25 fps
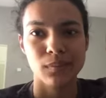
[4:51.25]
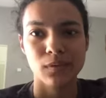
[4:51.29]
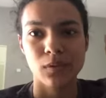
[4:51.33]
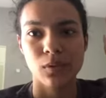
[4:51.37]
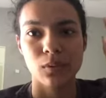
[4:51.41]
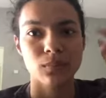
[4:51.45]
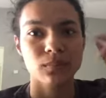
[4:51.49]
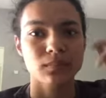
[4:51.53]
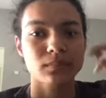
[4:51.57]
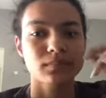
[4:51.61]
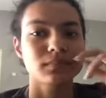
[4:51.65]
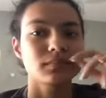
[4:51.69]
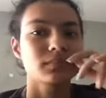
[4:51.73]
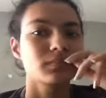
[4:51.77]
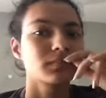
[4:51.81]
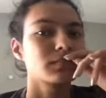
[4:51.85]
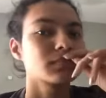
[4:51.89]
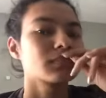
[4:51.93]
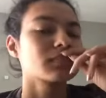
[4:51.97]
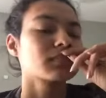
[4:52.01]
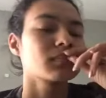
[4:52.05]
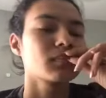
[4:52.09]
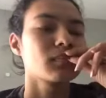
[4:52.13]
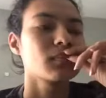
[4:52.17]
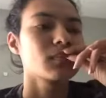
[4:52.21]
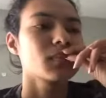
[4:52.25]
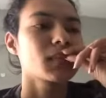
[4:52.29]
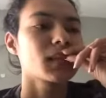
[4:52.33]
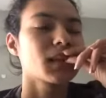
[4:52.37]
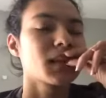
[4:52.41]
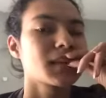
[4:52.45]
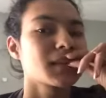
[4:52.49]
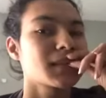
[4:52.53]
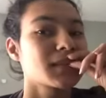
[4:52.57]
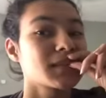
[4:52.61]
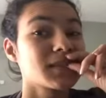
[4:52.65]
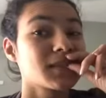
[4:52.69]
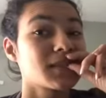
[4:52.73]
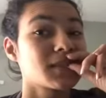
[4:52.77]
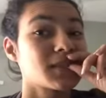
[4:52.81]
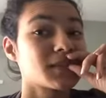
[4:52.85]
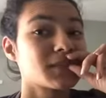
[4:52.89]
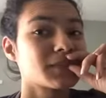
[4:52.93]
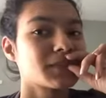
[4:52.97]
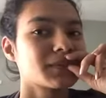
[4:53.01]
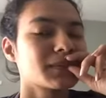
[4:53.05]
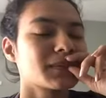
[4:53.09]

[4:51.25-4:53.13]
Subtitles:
So that's cool.